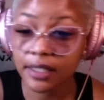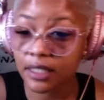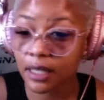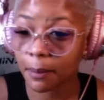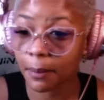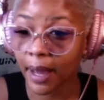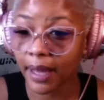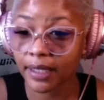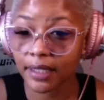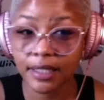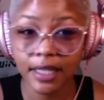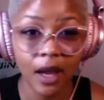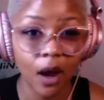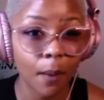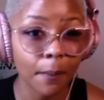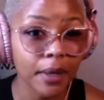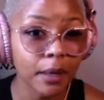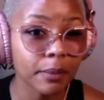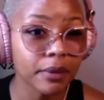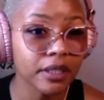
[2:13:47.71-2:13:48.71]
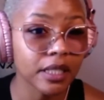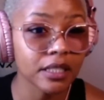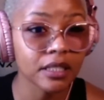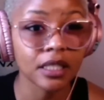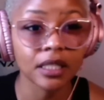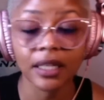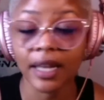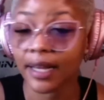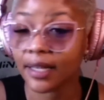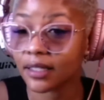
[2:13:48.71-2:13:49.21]
Somebody tell me, but this
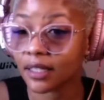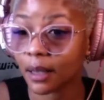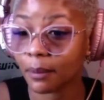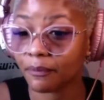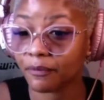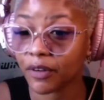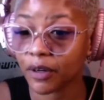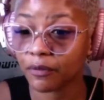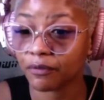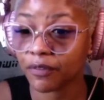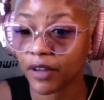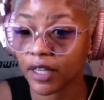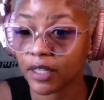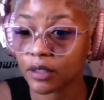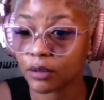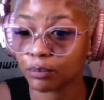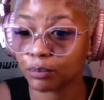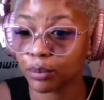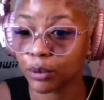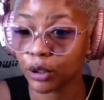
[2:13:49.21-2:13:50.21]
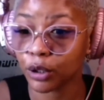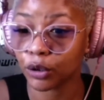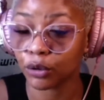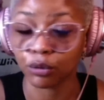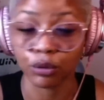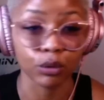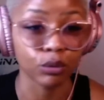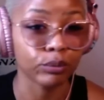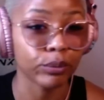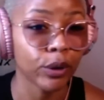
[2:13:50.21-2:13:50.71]
looks like something for the Facebook
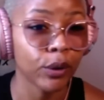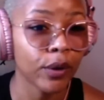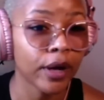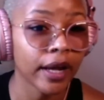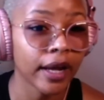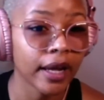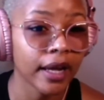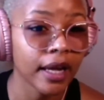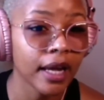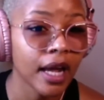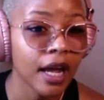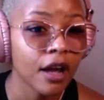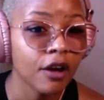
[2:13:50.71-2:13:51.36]
group, okay?